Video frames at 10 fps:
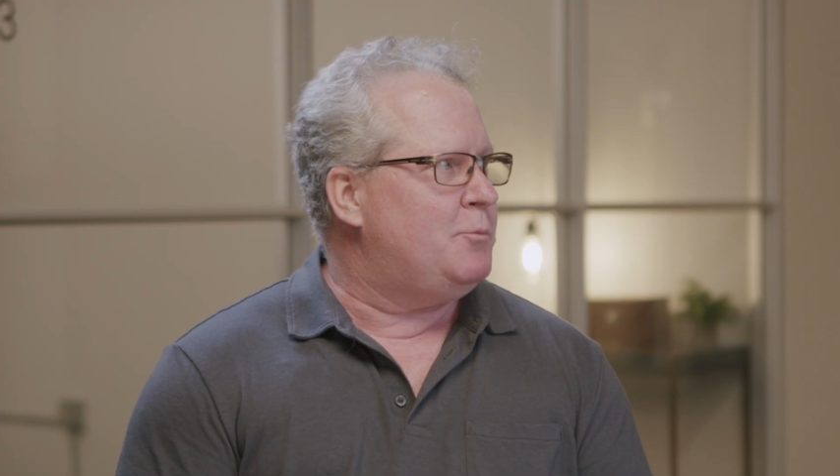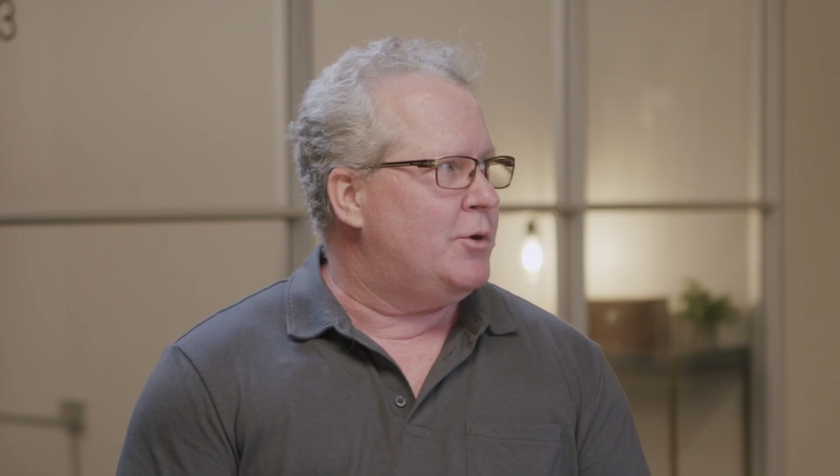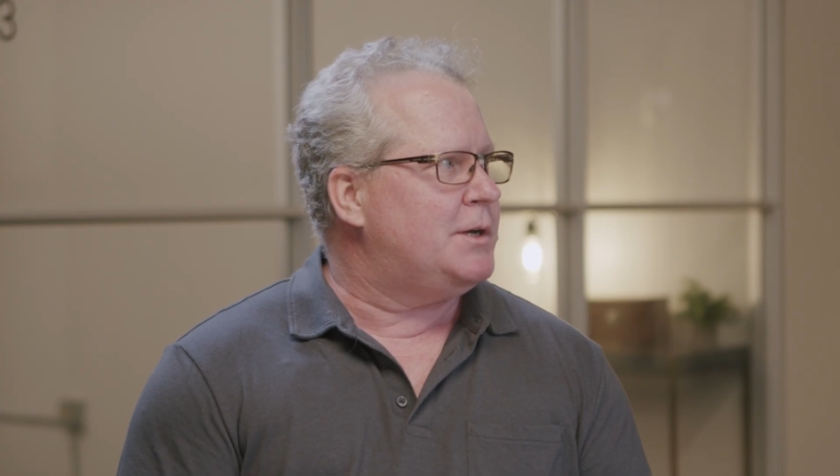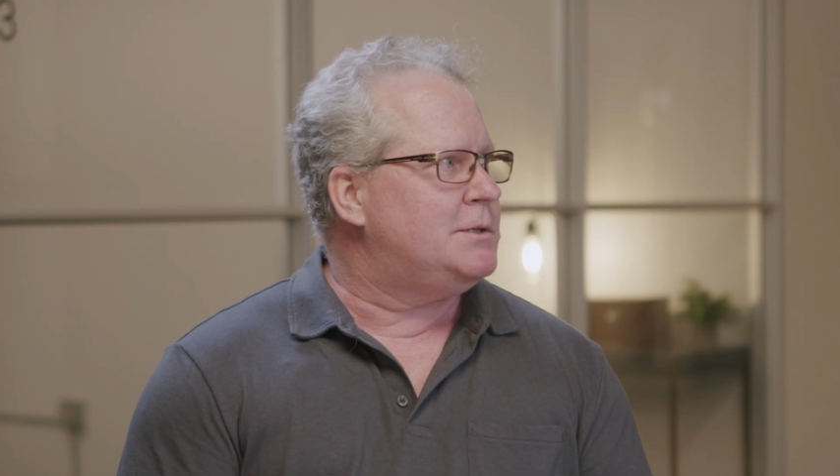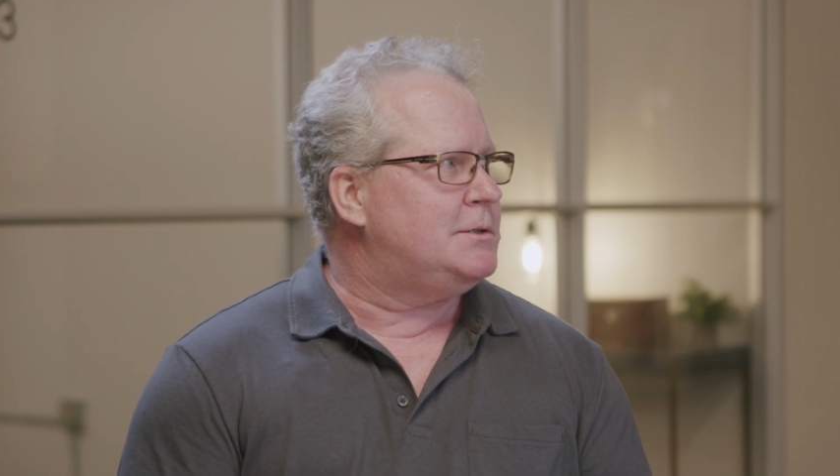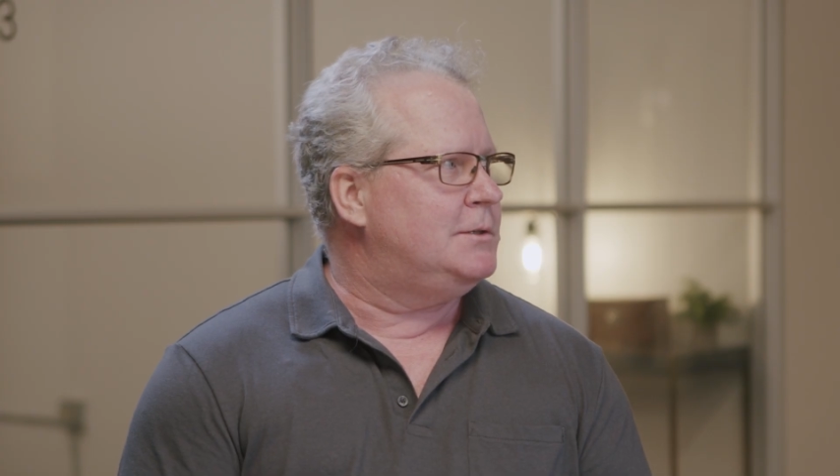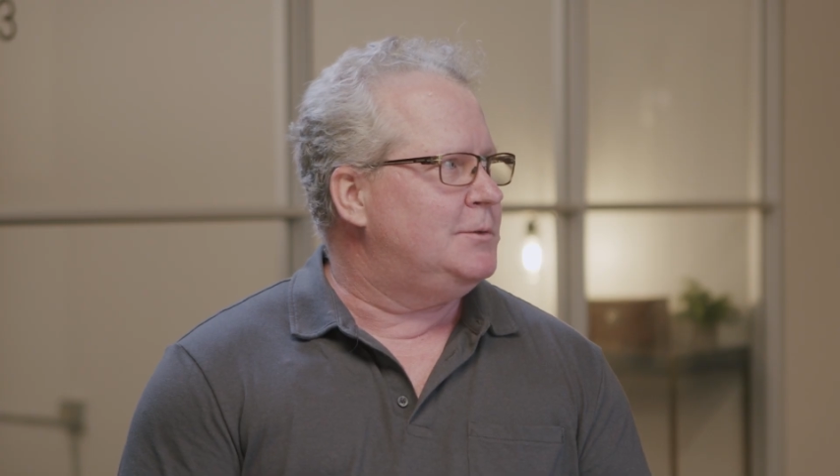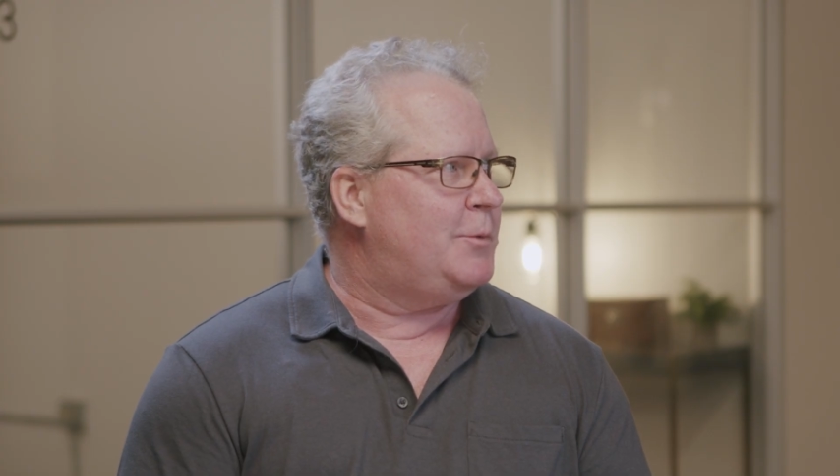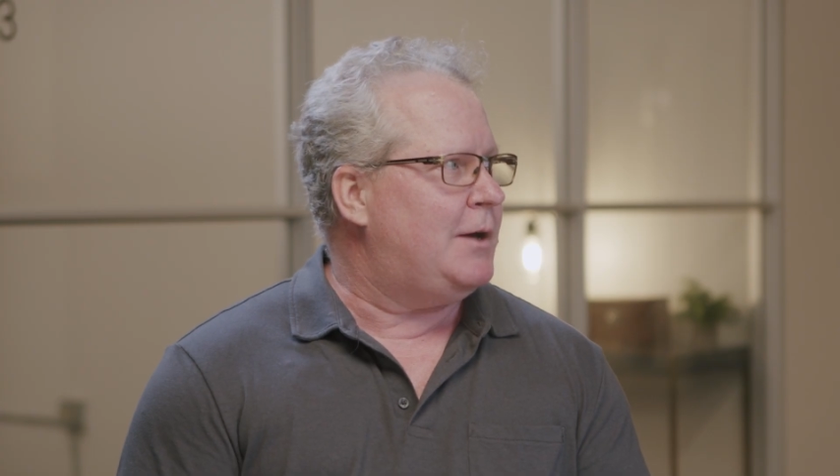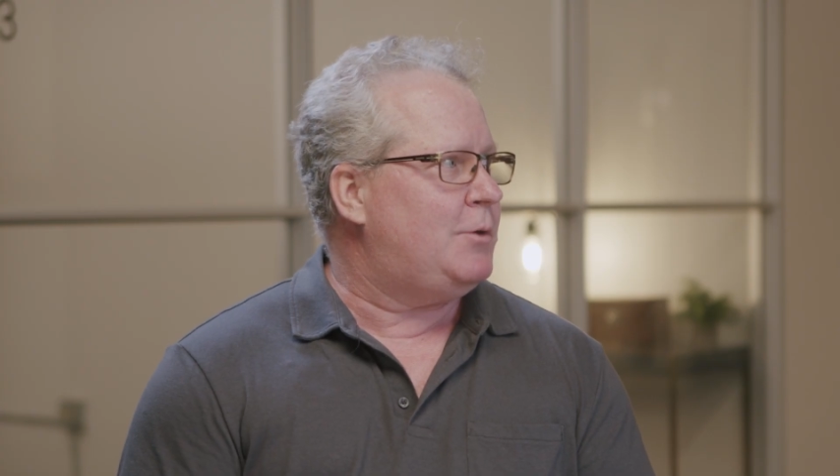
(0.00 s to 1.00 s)
bricks
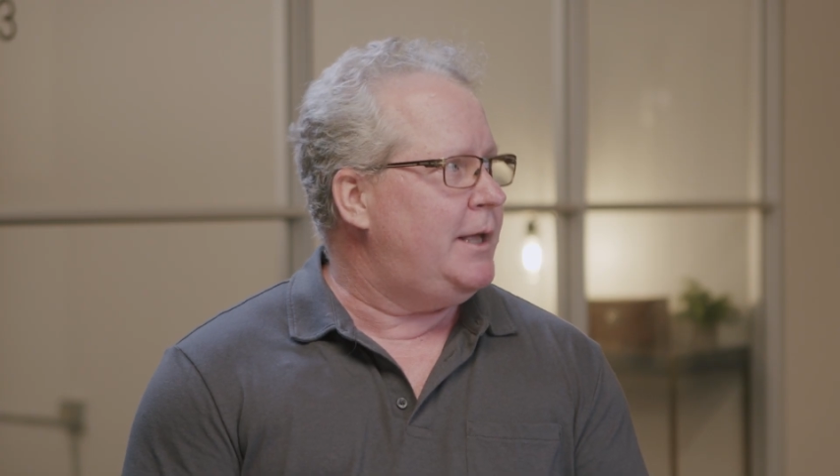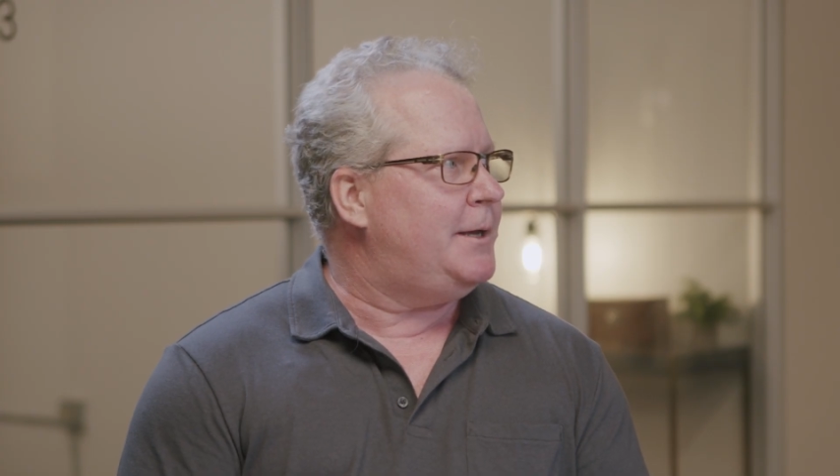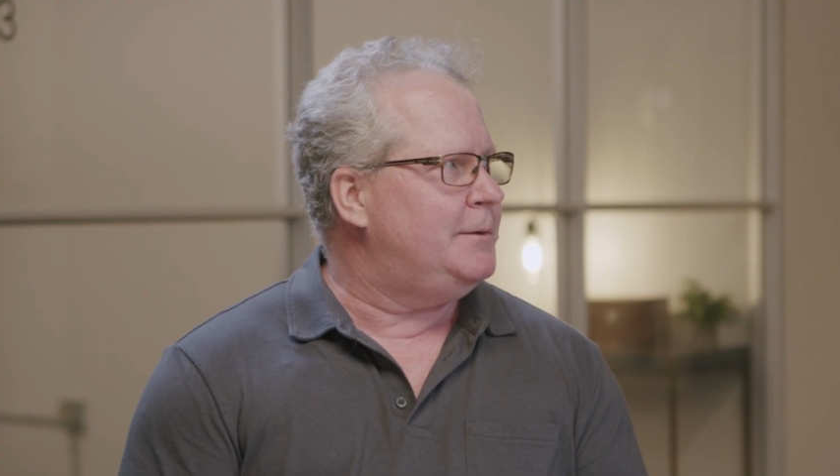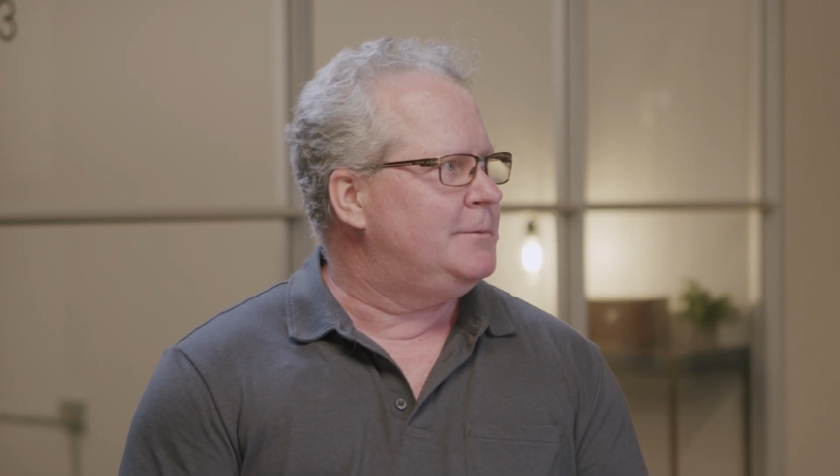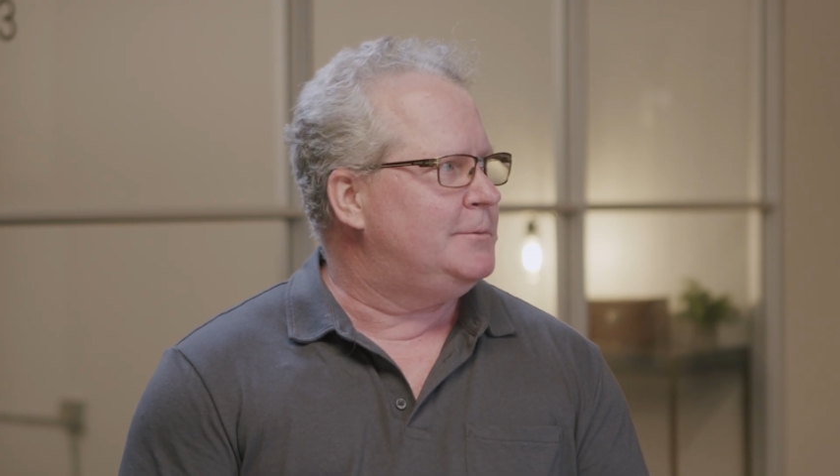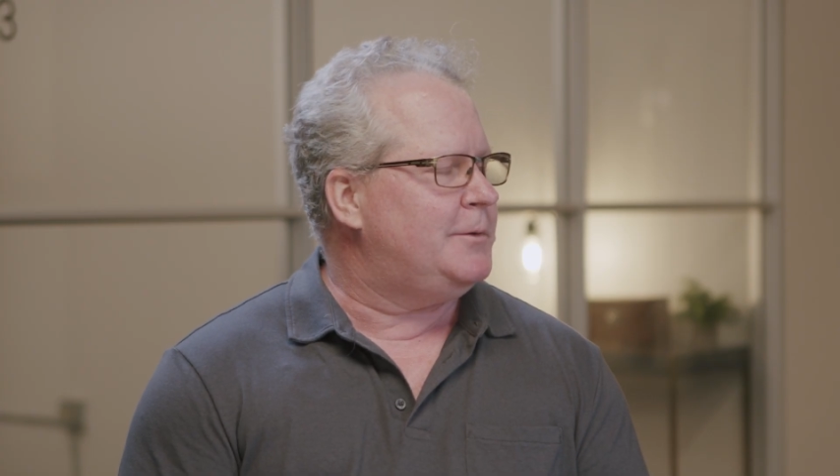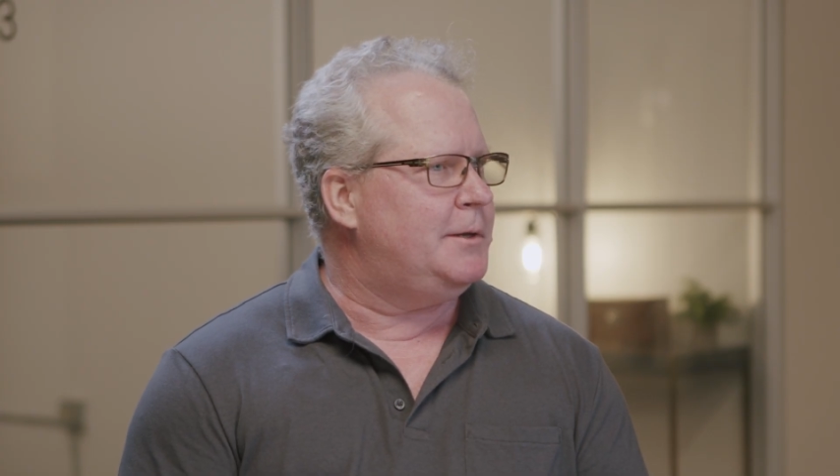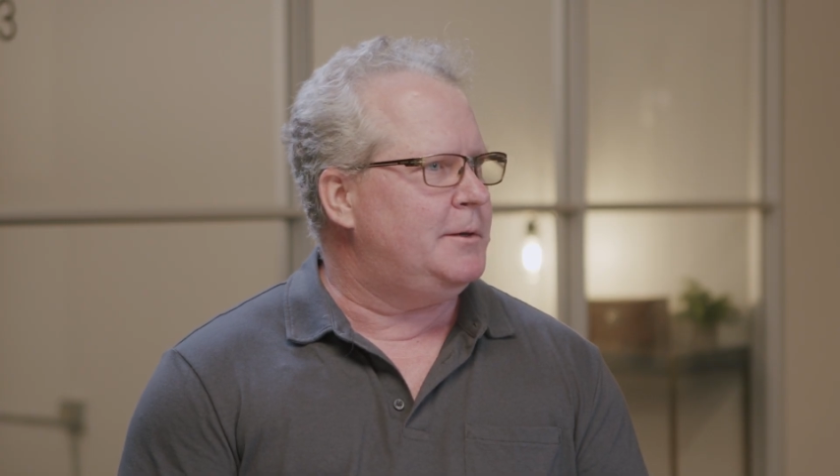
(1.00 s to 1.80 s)
without clay, right?